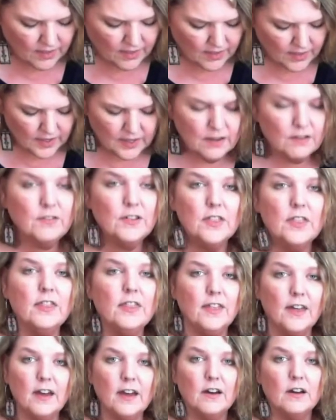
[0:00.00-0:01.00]
even
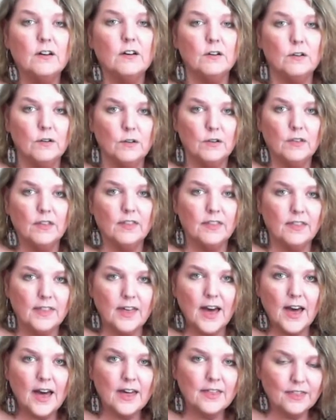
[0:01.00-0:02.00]
though
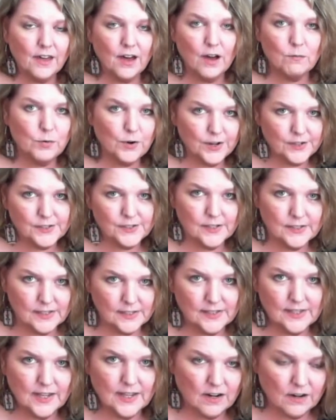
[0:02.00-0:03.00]
that thought process
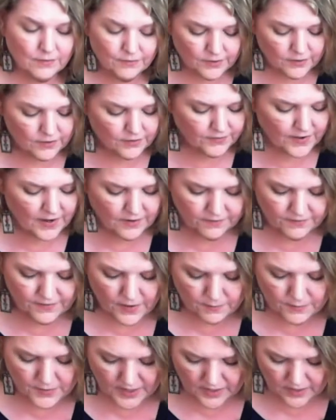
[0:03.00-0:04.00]
is there for divine
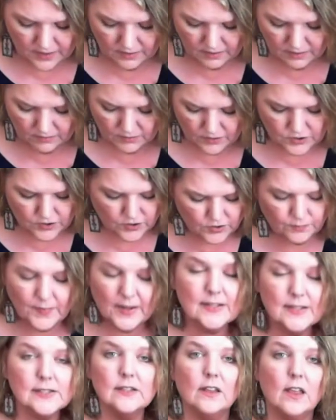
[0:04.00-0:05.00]
feminine, which
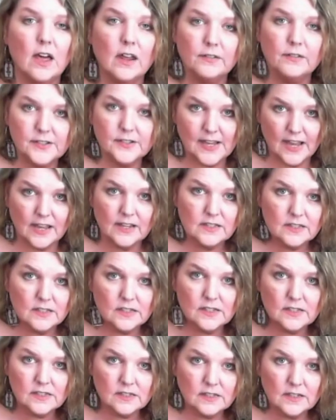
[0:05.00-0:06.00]
makes a lot of
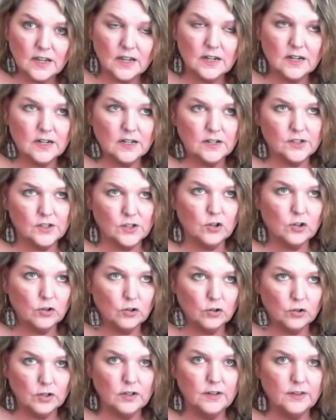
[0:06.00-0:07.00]
sense, and it is a
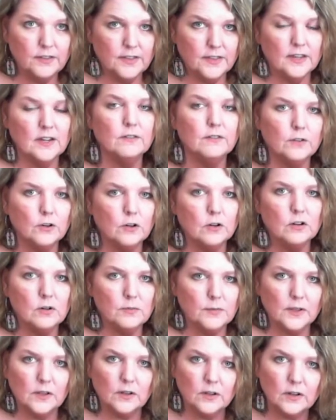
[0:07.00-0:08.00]
good thing for her to
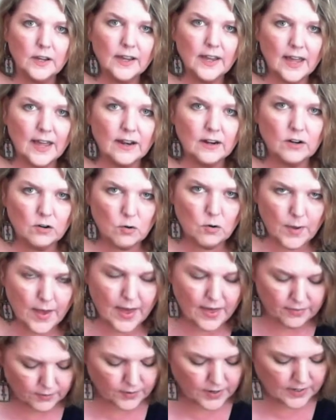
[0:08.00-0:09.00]
be looking at in her
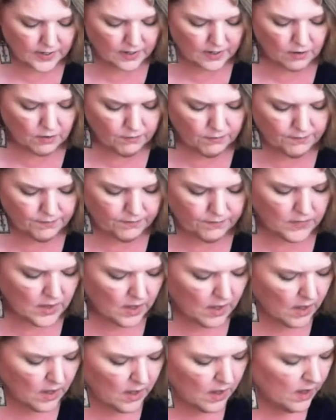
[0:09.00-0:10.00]
path right now,
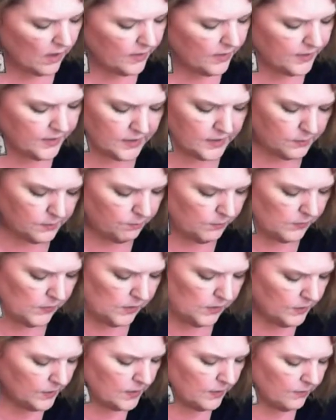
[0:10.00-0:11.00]
this
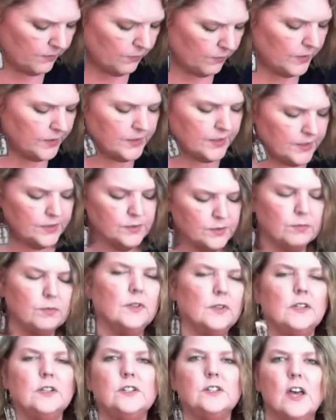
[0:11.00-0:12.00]
Muse of Voices
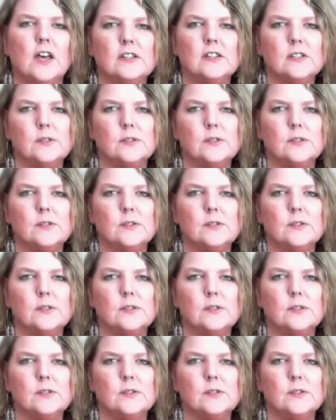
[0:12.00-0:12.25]
really tells